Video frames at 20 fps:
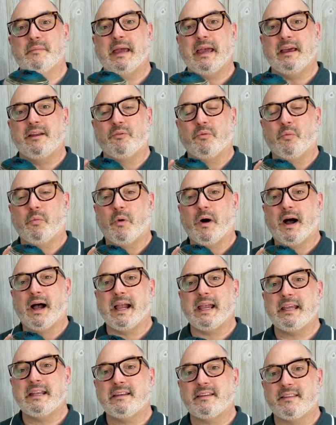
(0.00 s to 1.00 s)
and
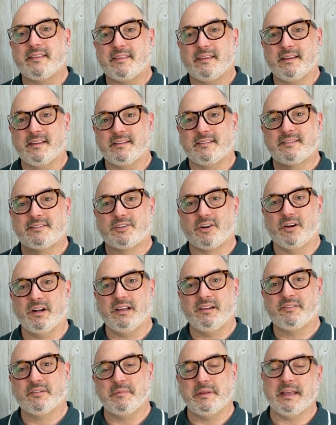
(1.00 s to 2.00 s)
wind this starting
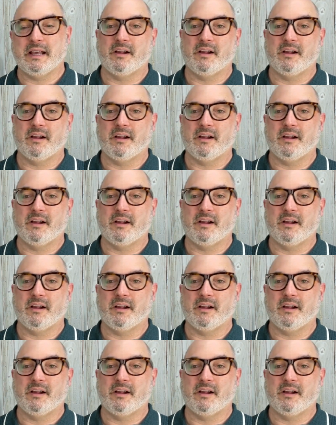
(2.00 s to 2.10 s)
from the